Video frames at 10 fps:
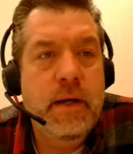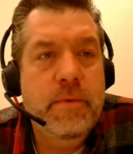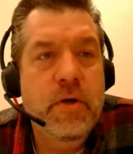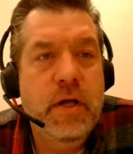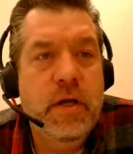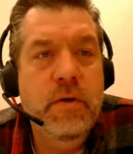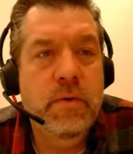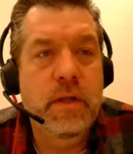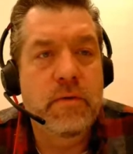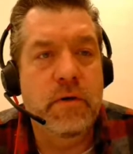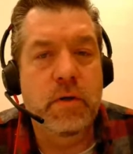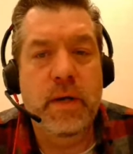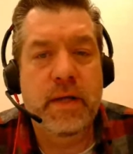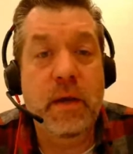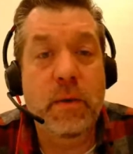going to Google it real
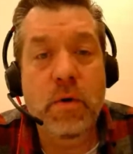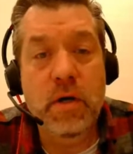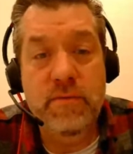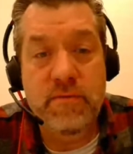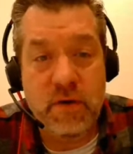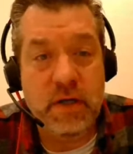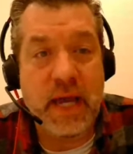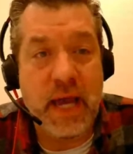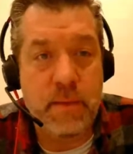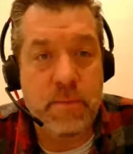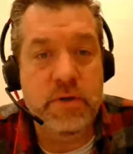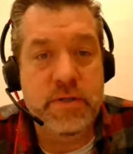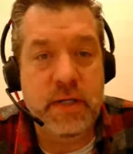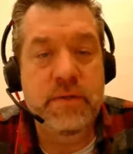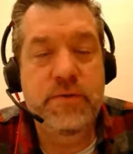quick that will convert cameras
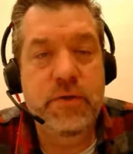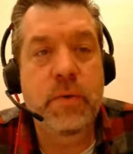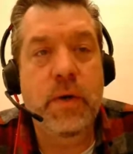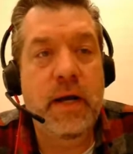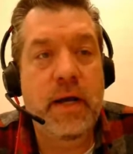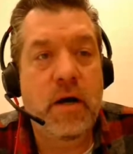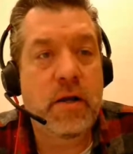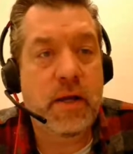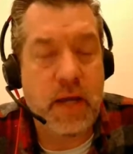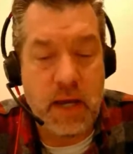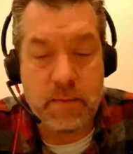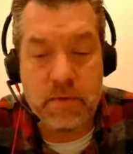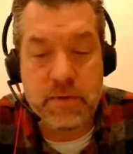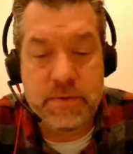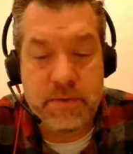into IR
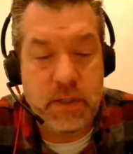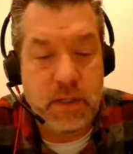cameras.